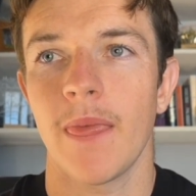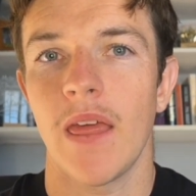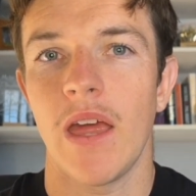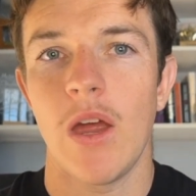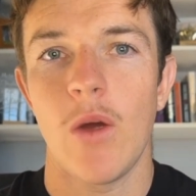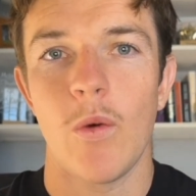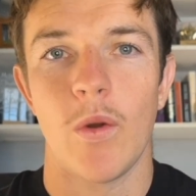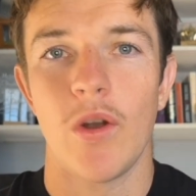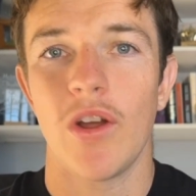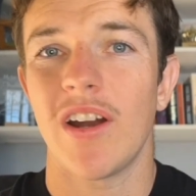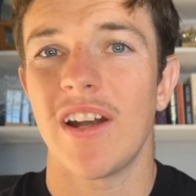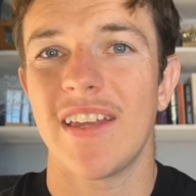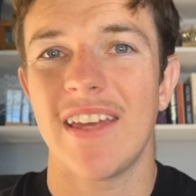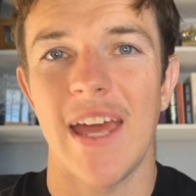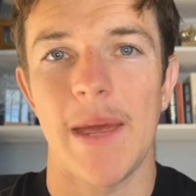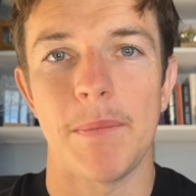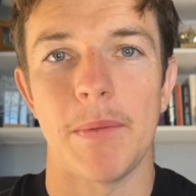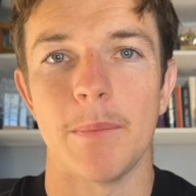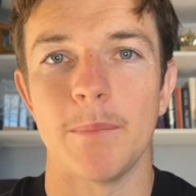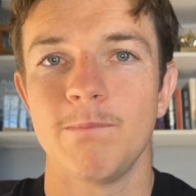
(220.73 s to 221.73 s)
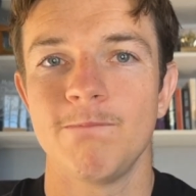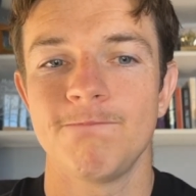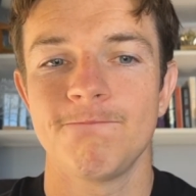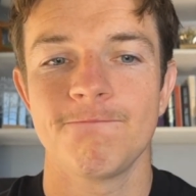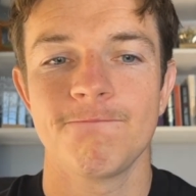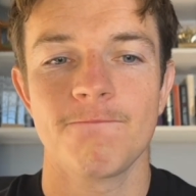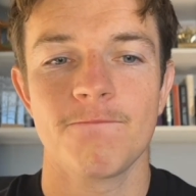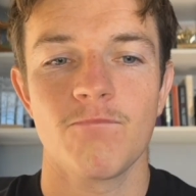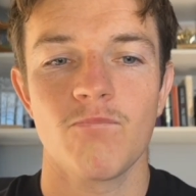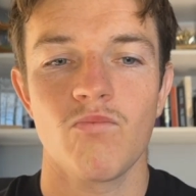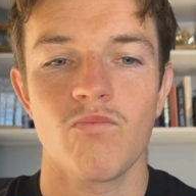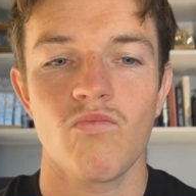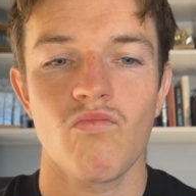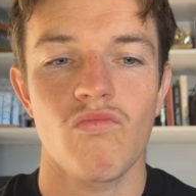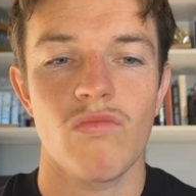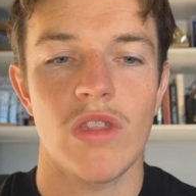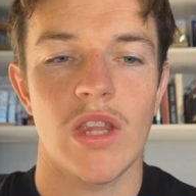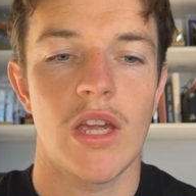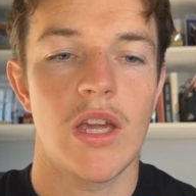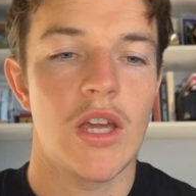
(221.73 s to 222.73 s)
We're not going to keep him.
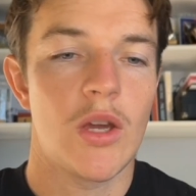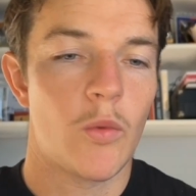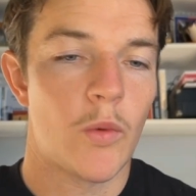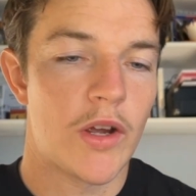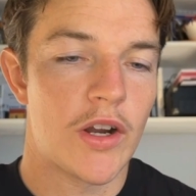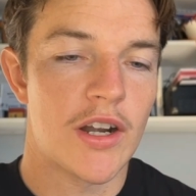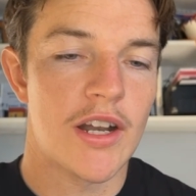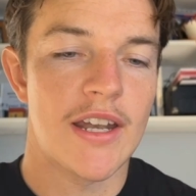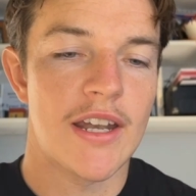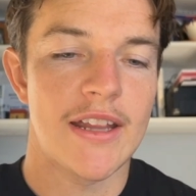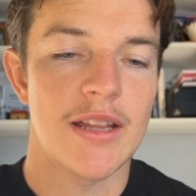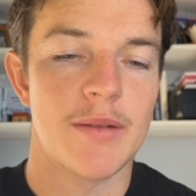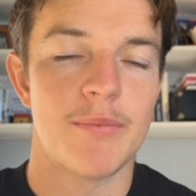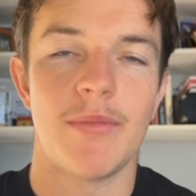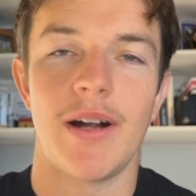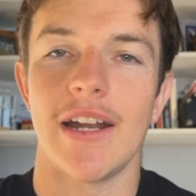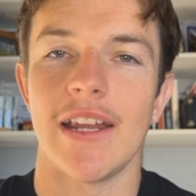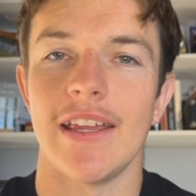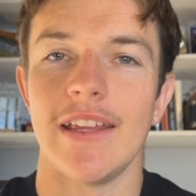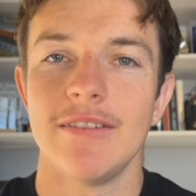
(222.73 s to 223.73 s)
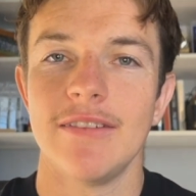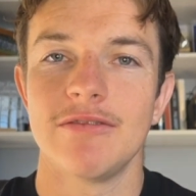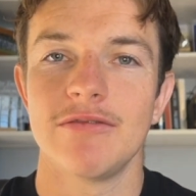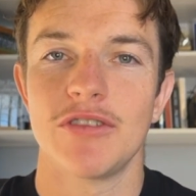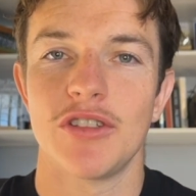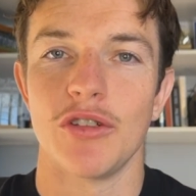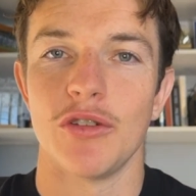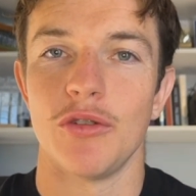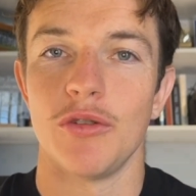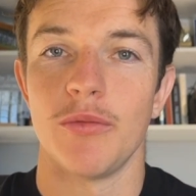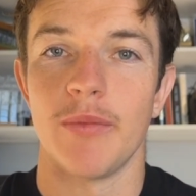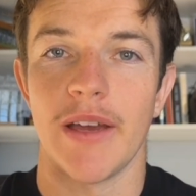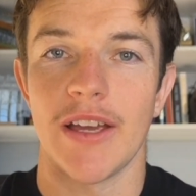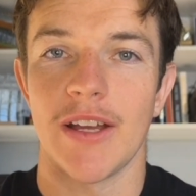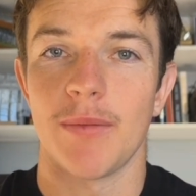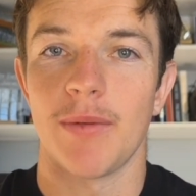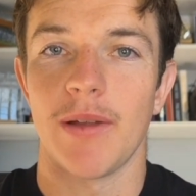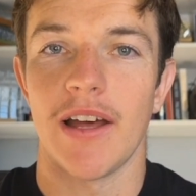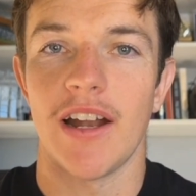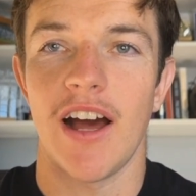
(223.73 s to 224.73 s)
We're going to need the money to make
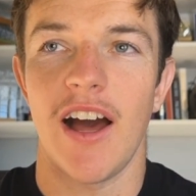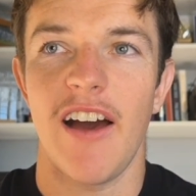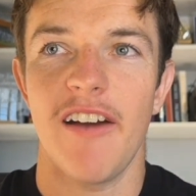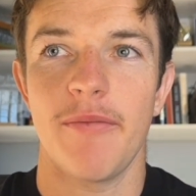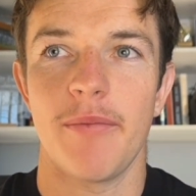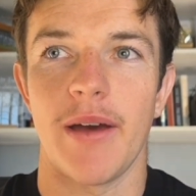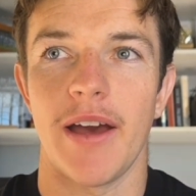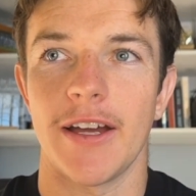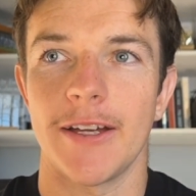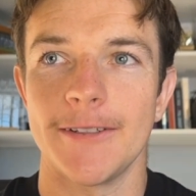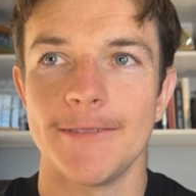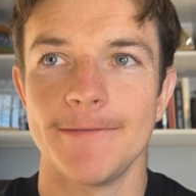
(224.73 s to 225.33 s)
a play at a halfback.